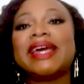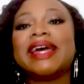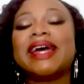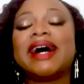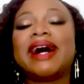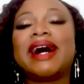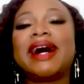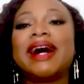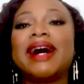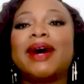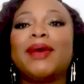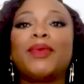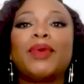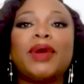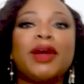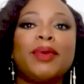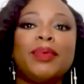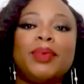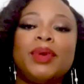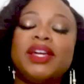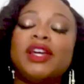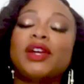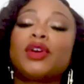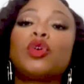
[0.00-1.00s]
uh, where
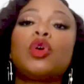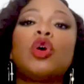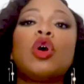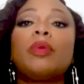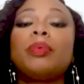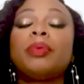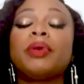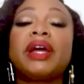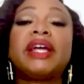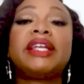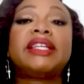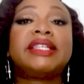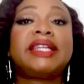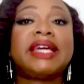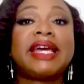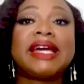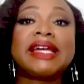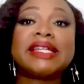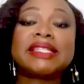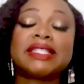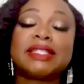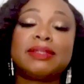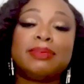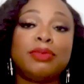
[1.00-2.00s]
we incorporate
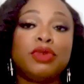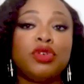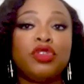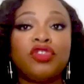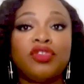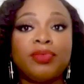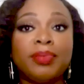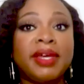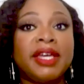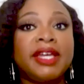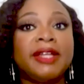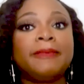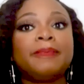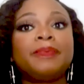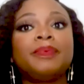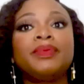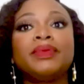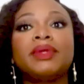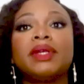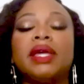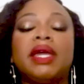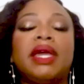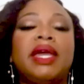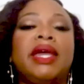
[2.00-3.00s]
dance movement
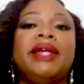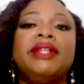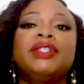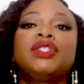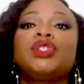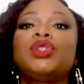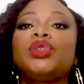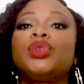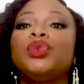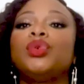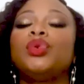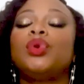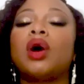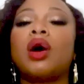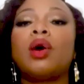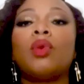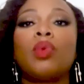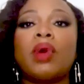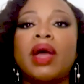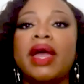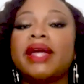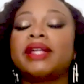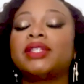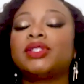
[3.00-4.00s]
into a
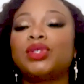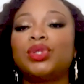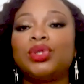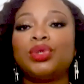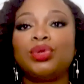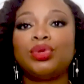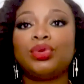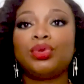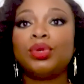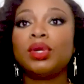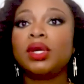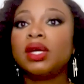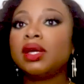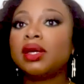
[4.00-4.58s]
way to